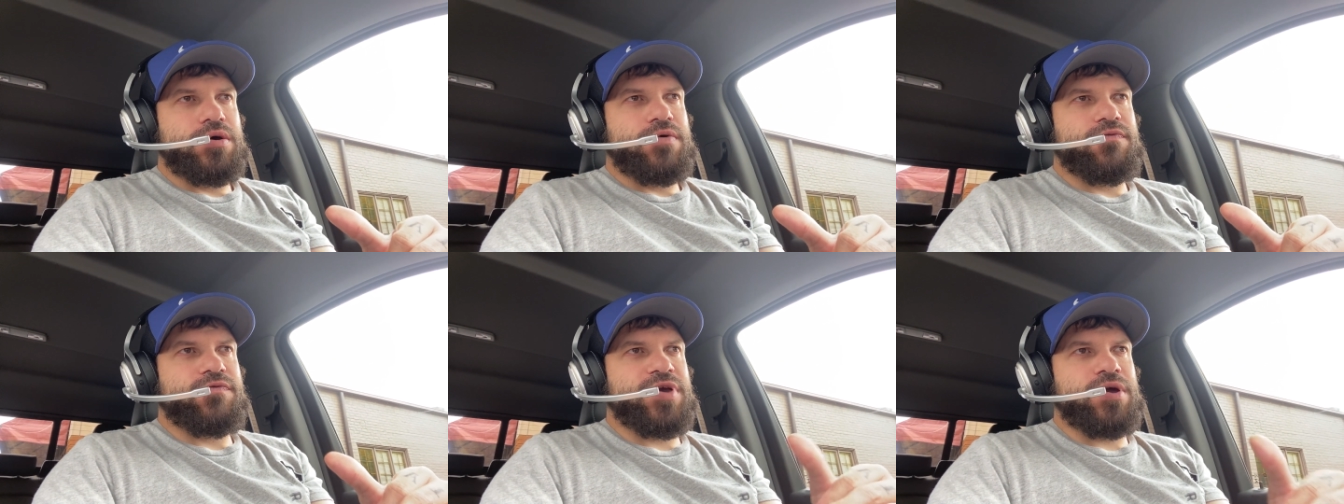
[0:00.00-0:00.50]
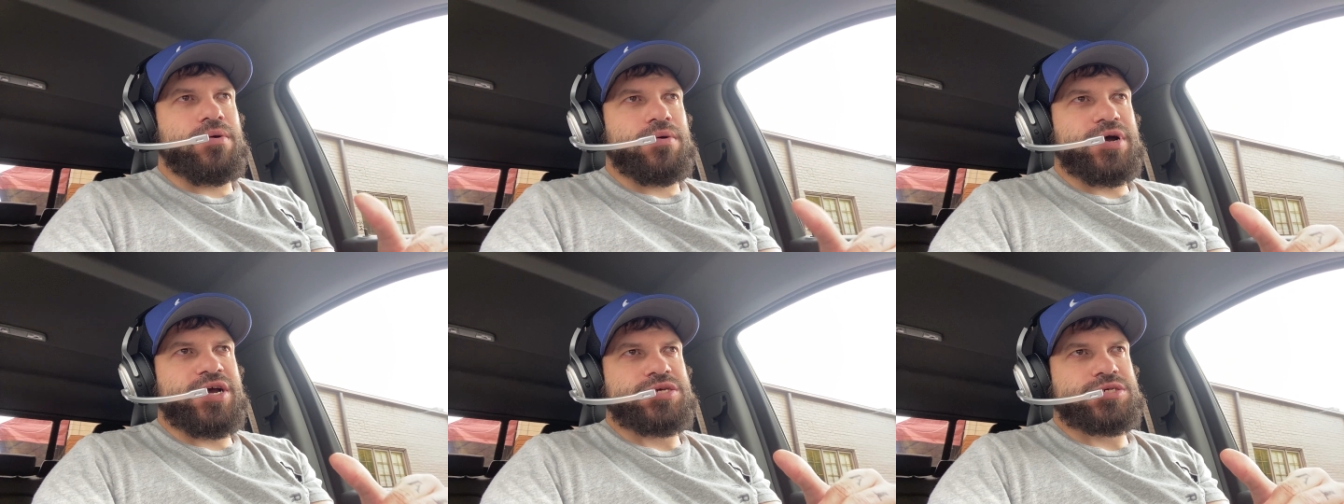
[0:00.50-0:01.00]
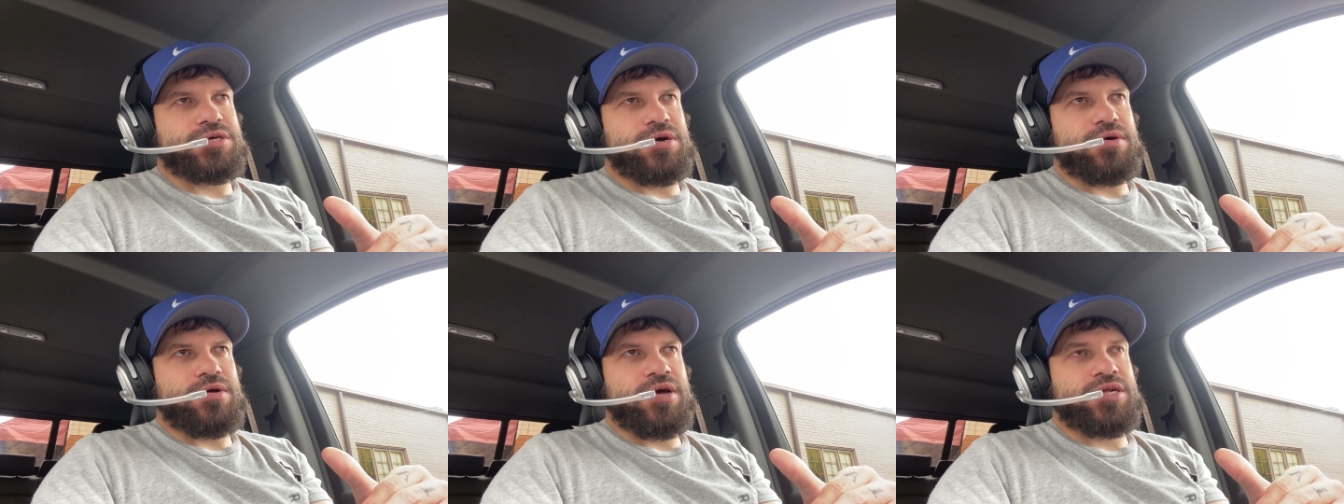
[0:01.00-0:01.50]
fuel is
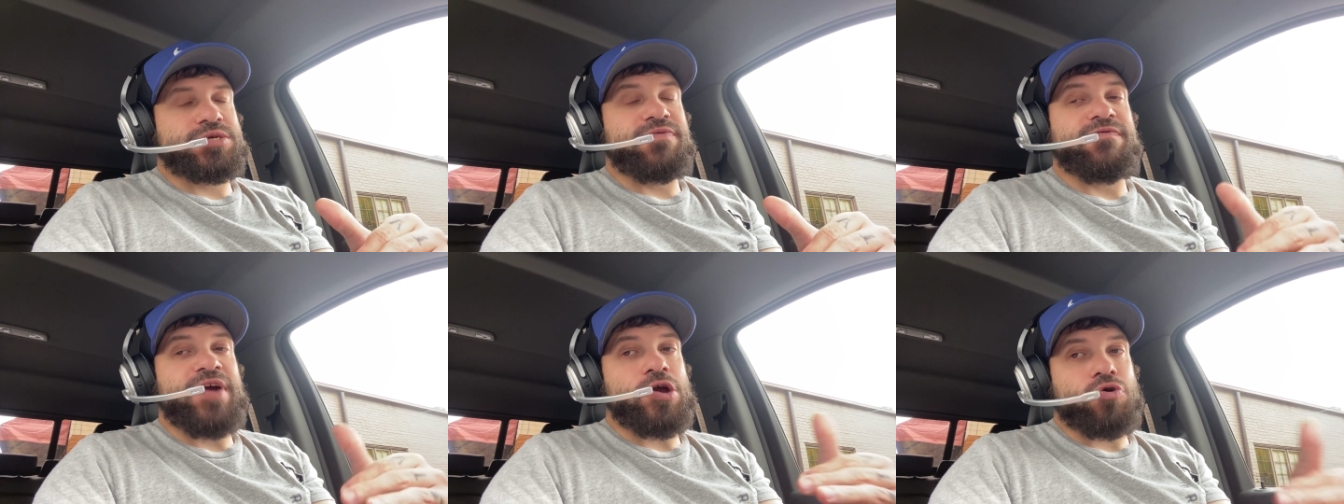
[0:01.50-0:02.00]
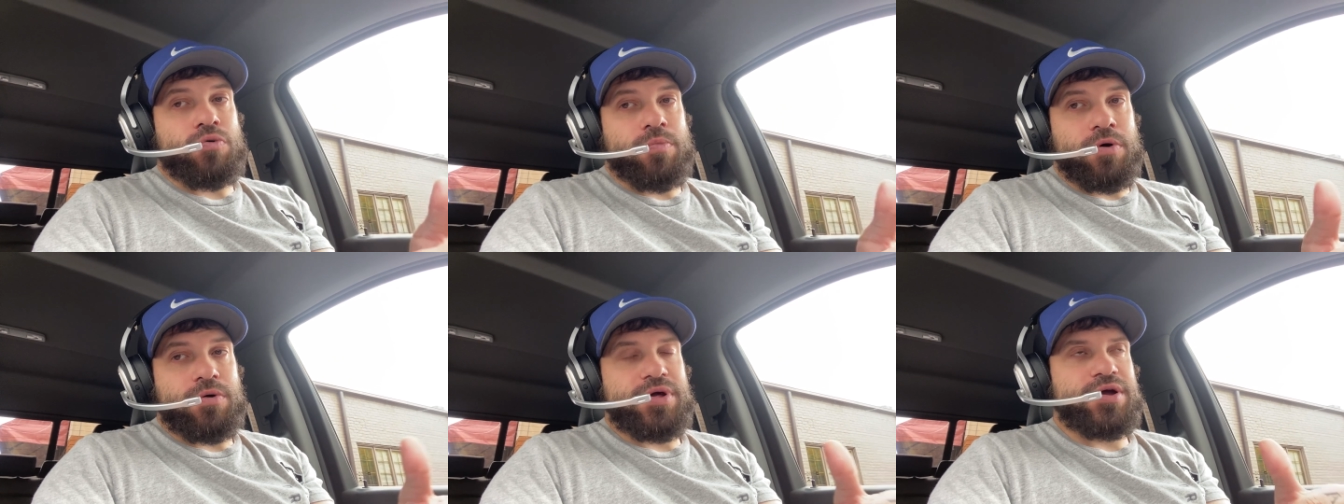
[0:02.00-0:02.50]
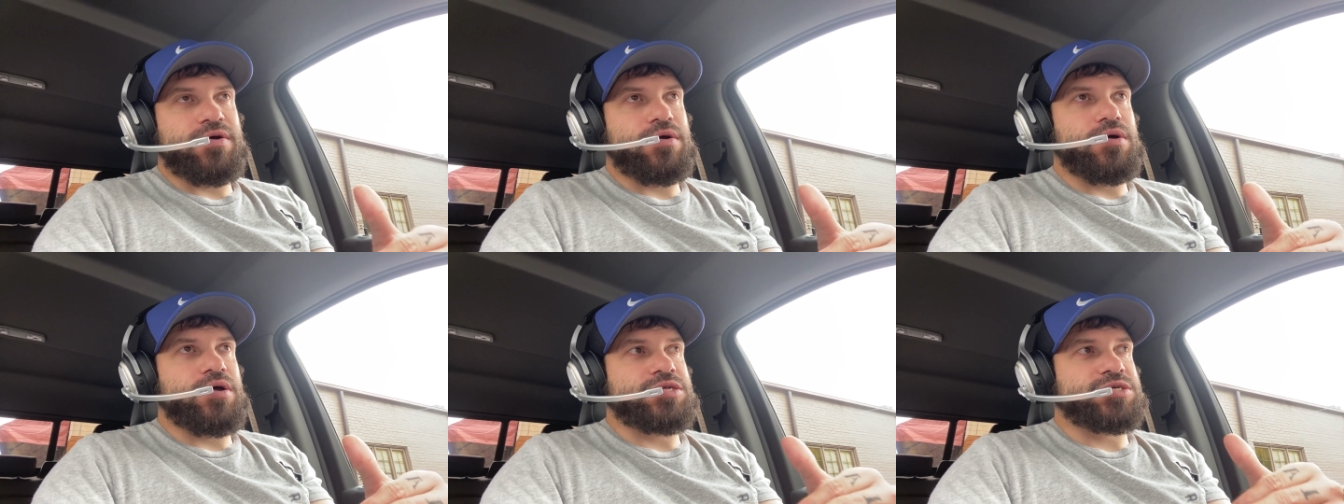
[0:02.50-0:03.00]
it's a variable.
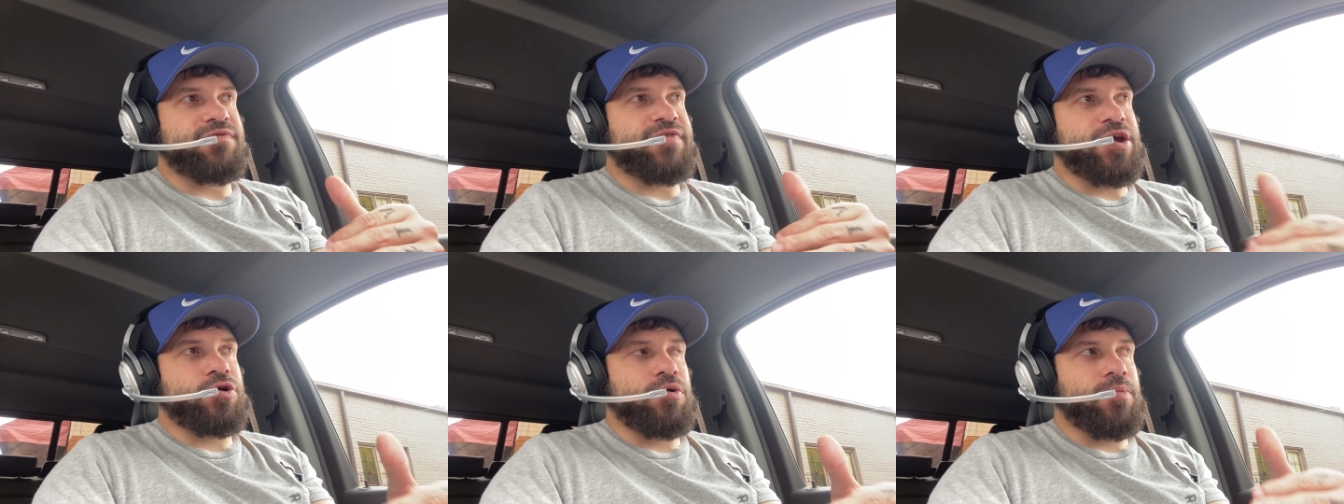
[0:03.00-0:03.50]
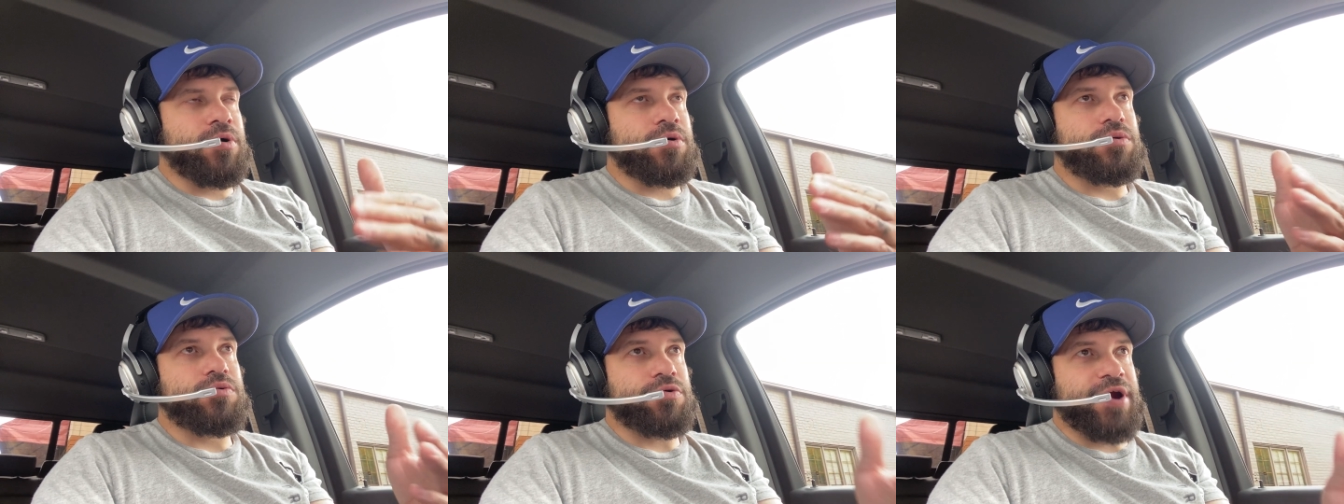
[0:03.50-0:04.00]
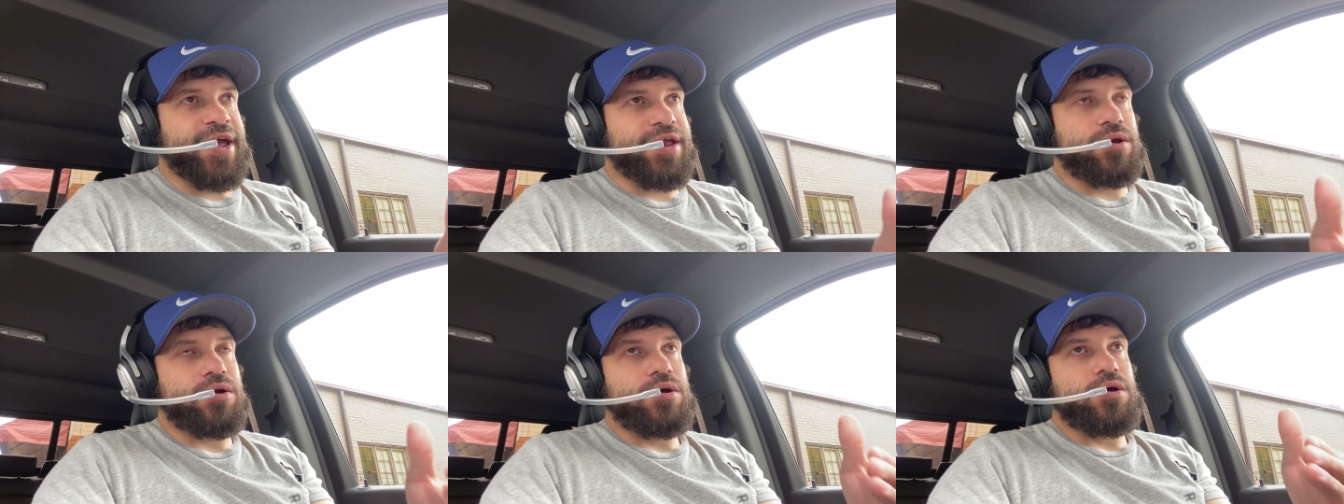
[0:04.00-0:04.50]
It's a variable rate
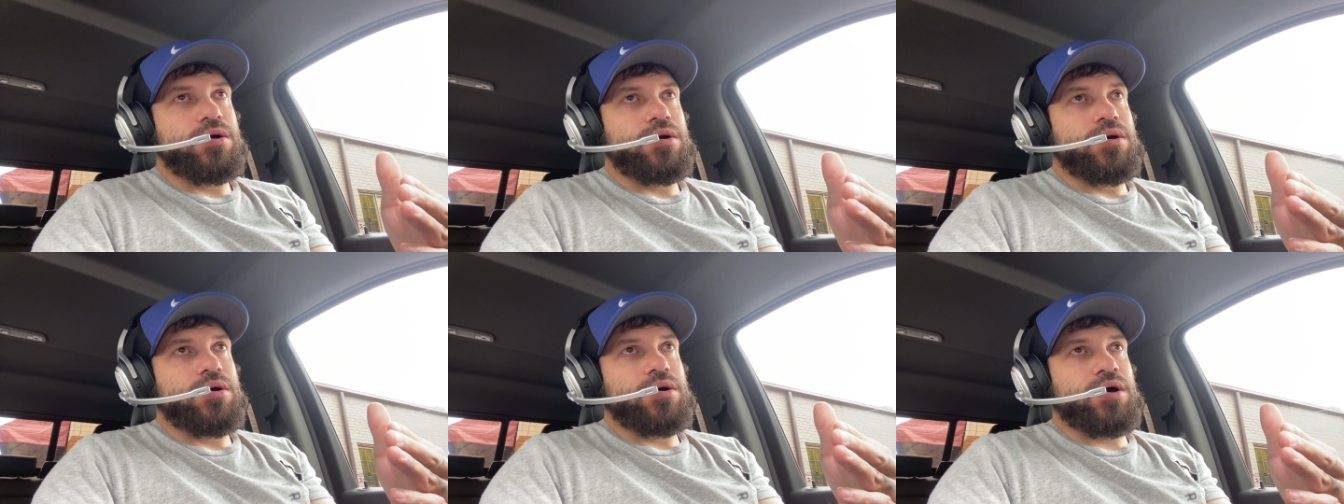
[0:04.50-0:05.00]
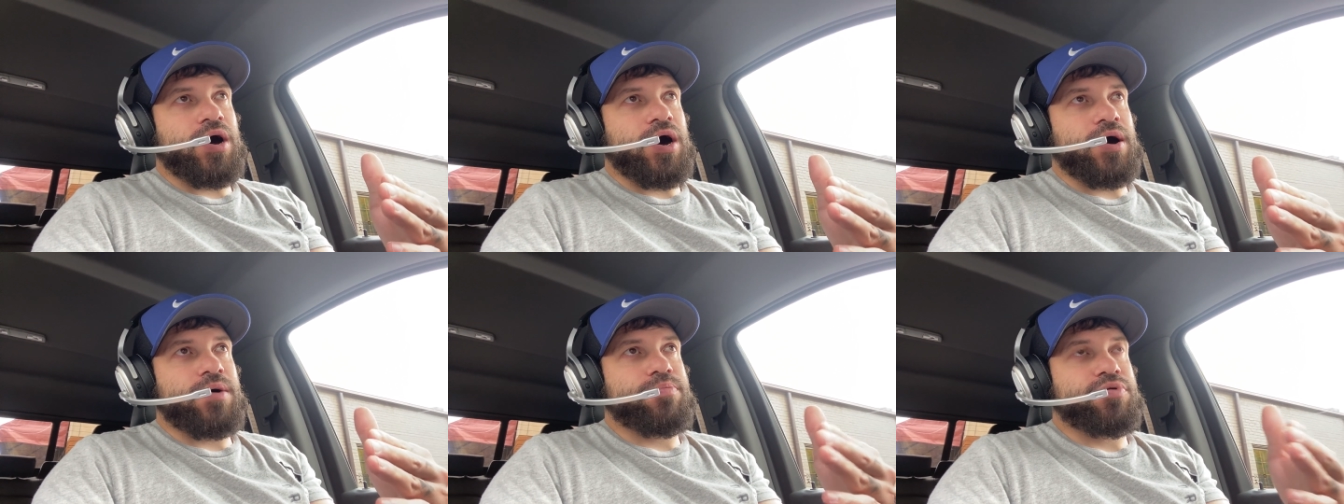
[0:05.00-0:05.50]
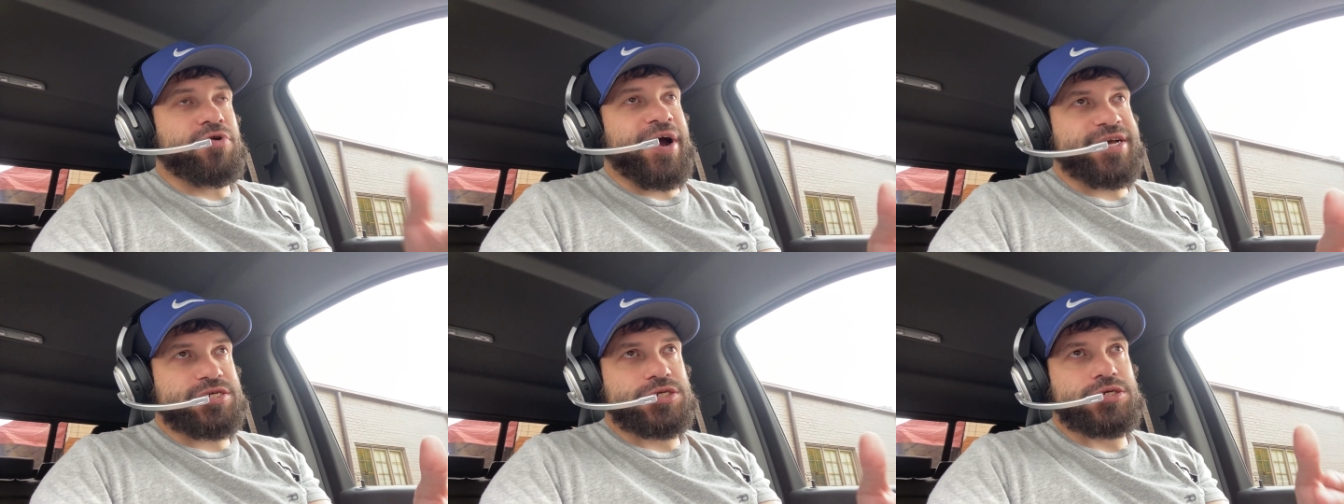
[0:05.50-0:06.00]
uh,
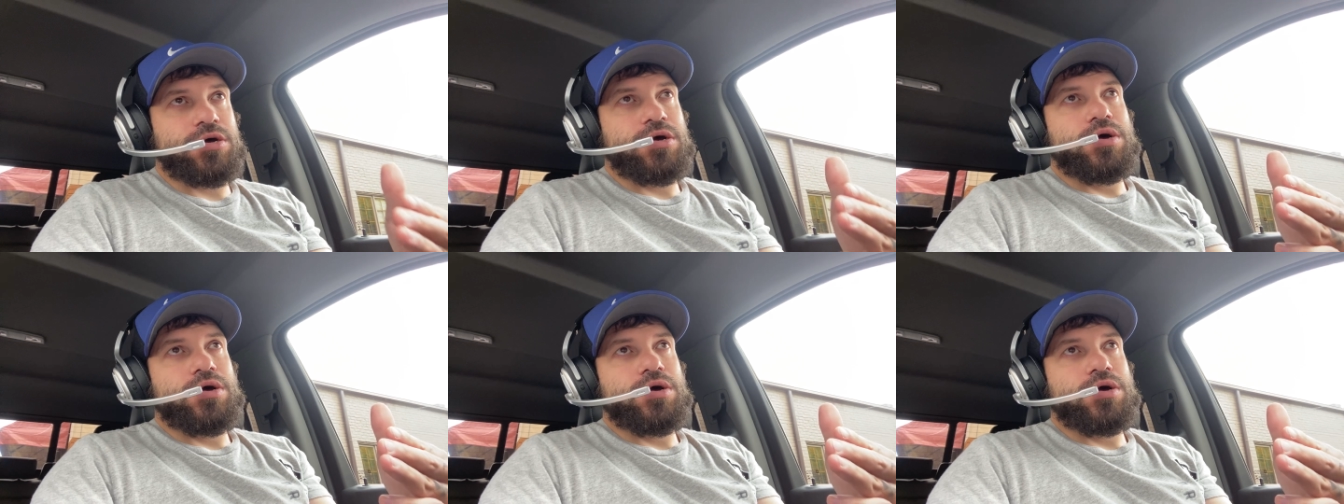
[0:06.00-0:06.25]
price.